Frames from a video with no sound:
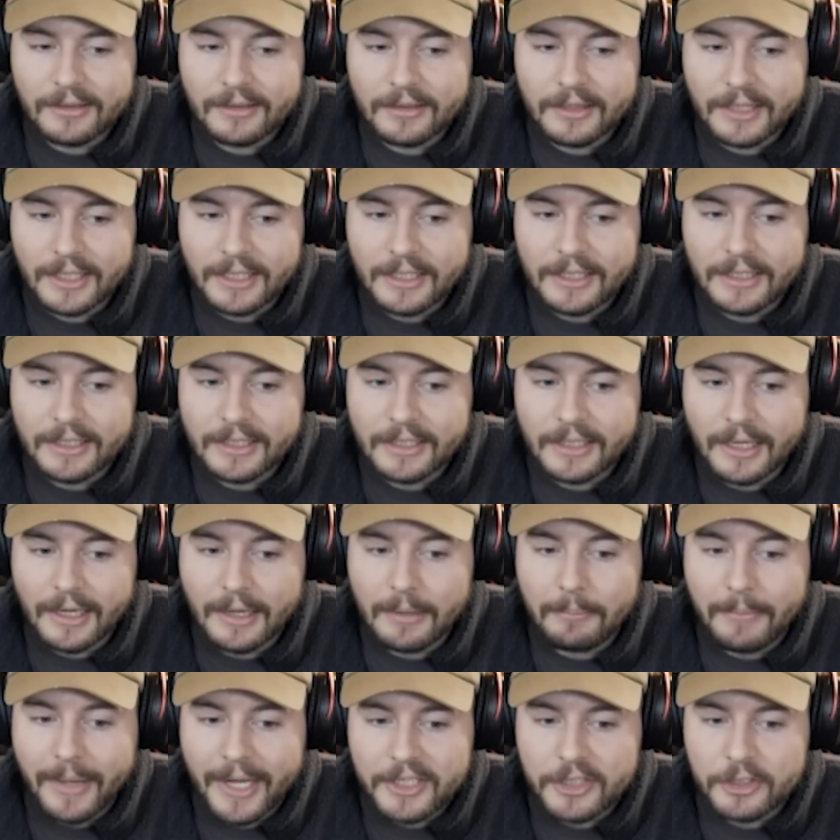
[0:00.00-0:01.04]

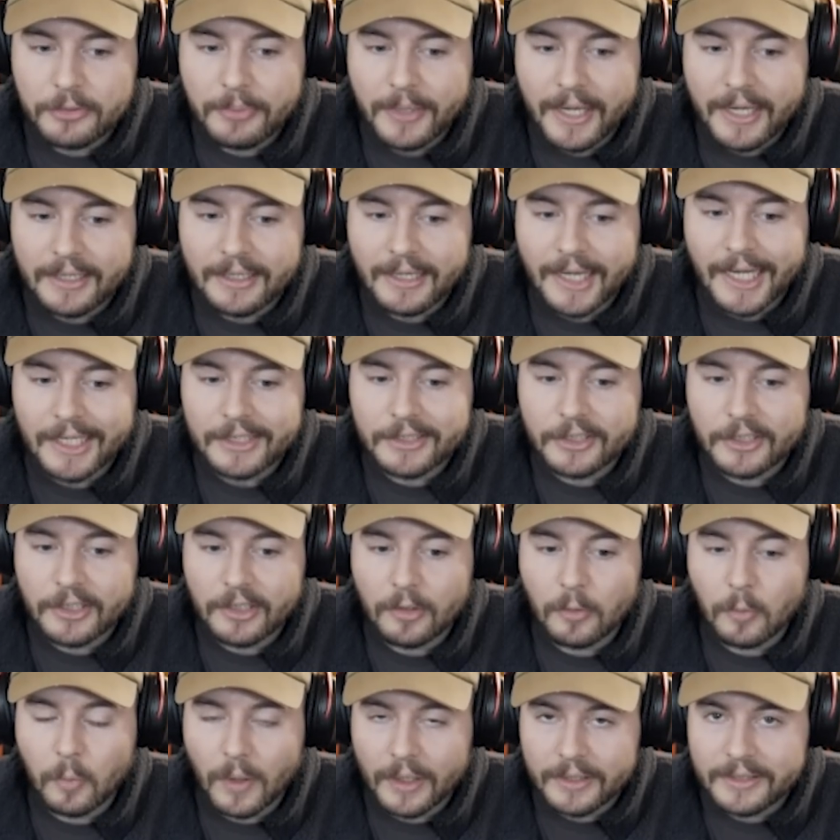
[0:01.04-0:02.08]
the magic pen under
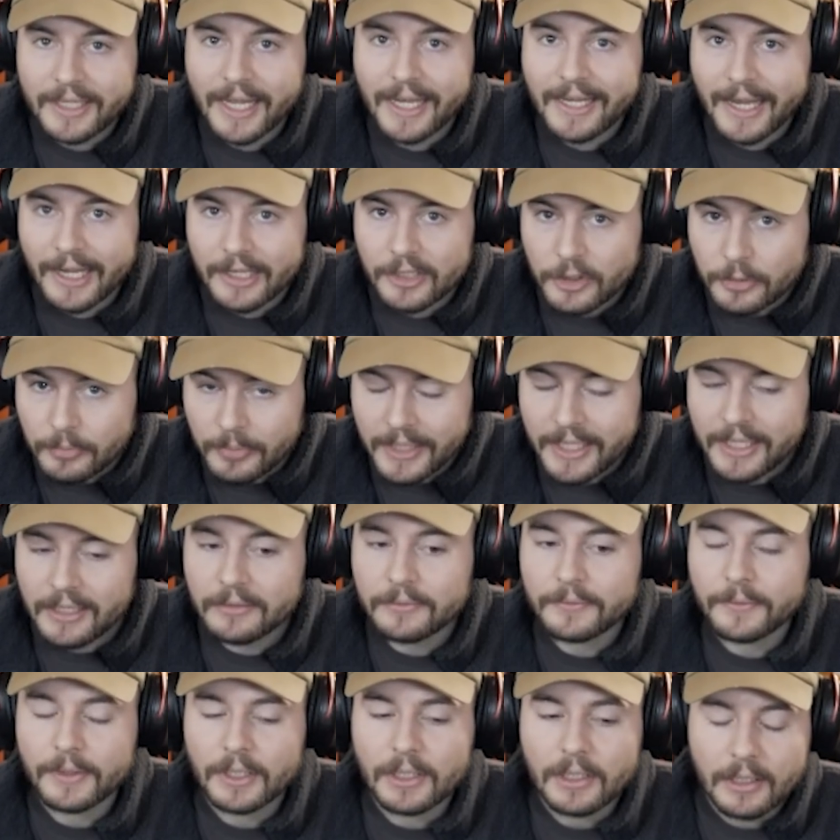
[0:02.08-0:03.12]
1k HP,
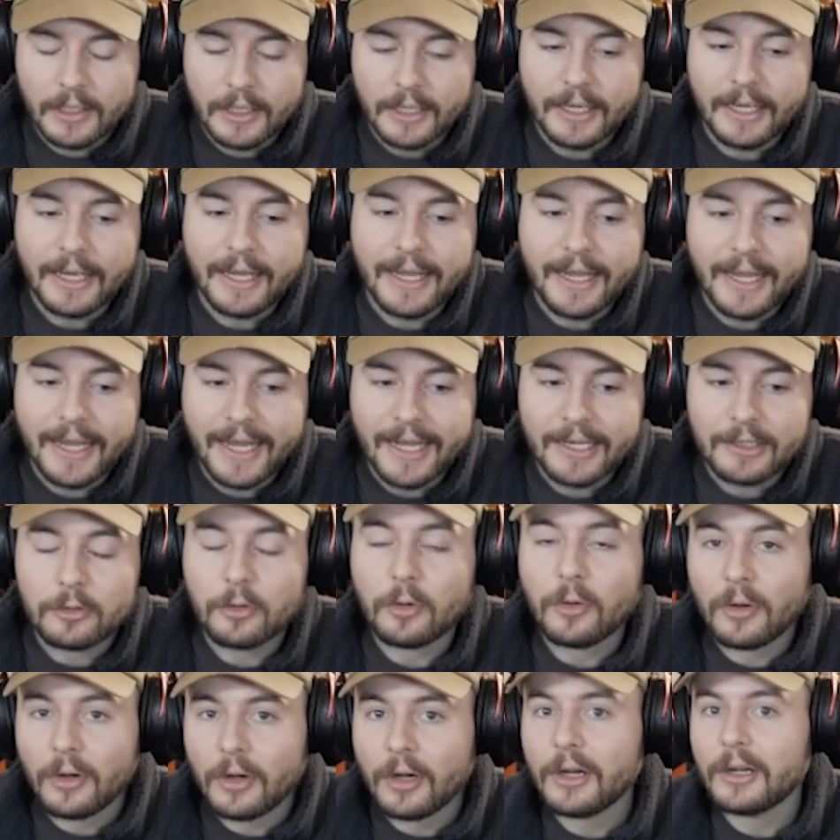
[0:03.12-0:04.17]
and
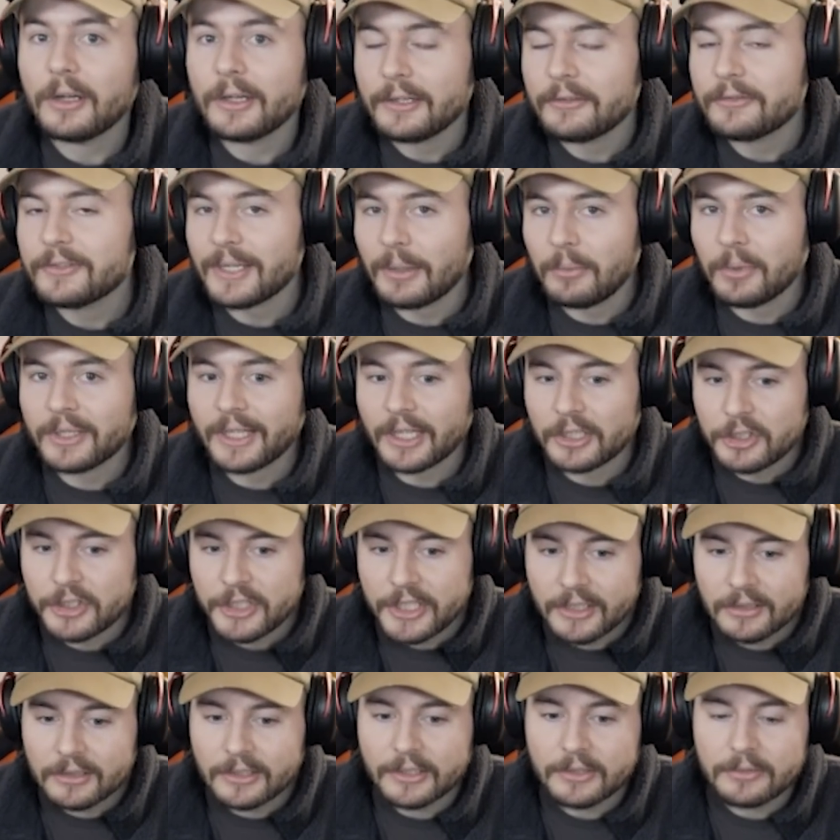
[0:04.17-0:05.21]
or if someone got
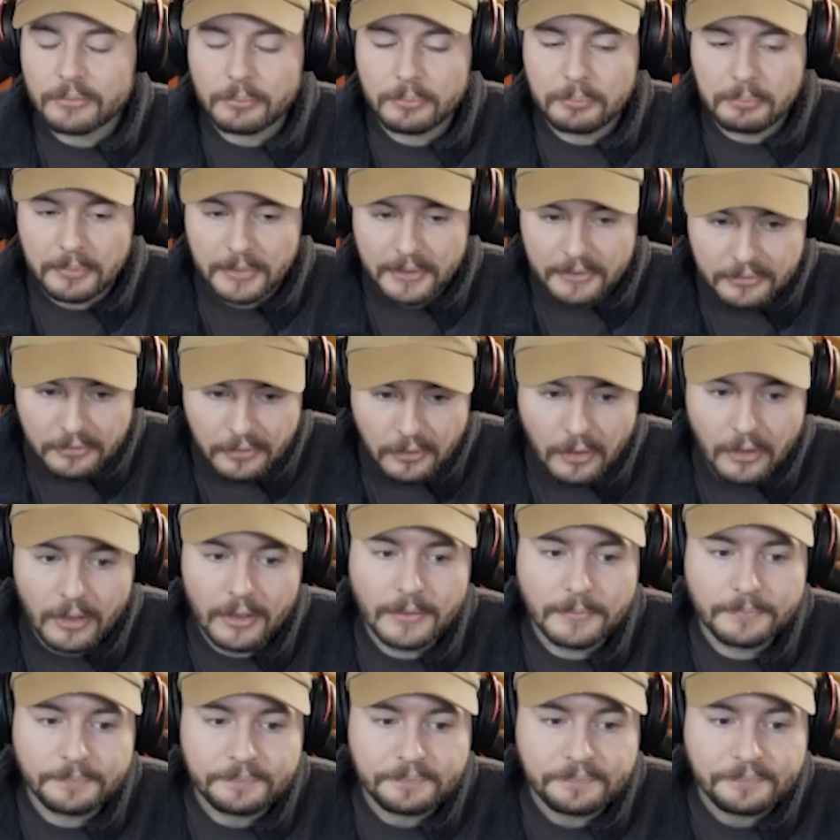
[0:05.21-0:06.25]
shielded
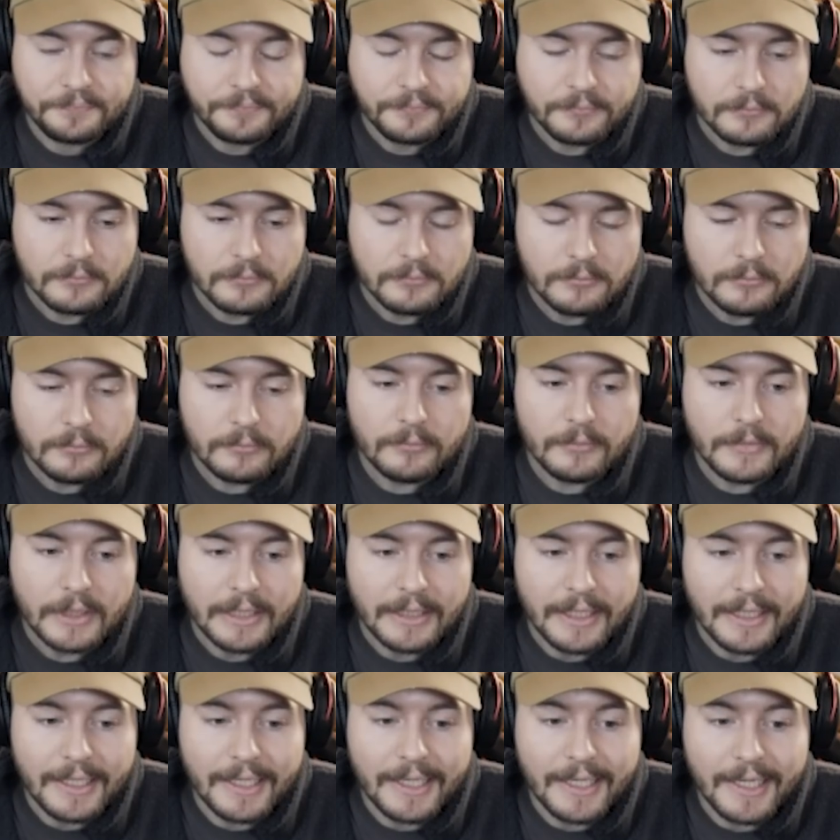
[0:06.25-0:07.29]
before,
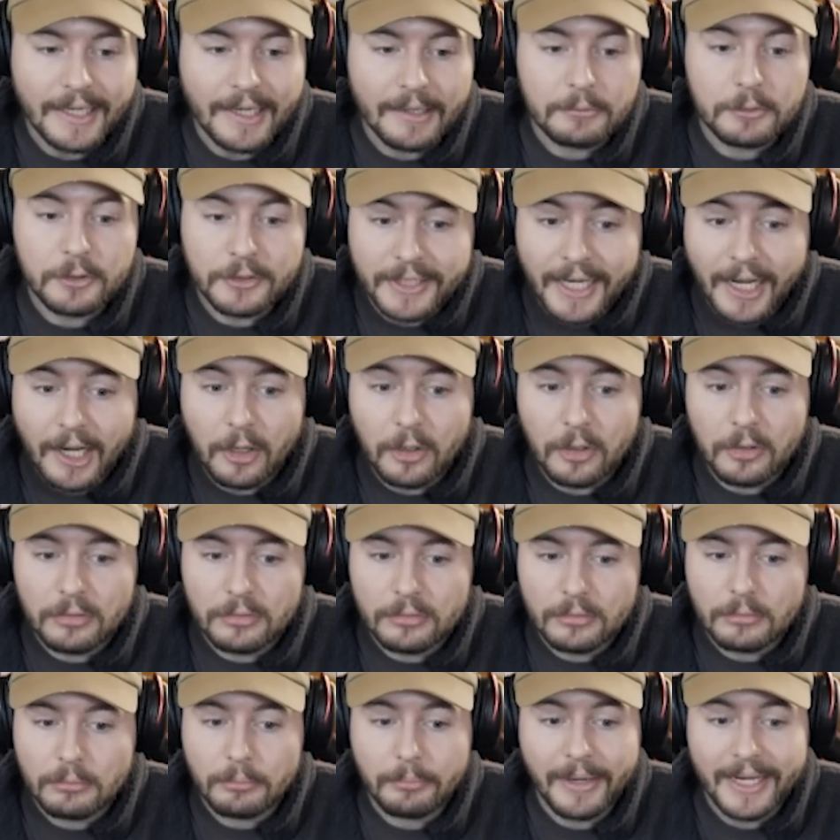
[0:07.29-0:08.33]
you now
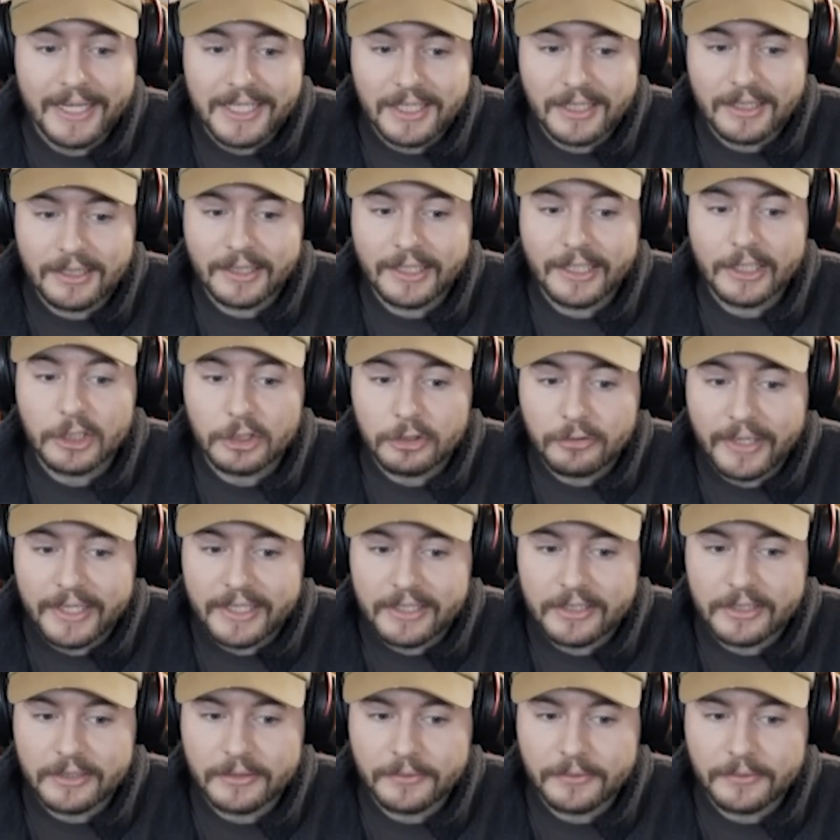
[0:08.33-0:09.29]
basically crit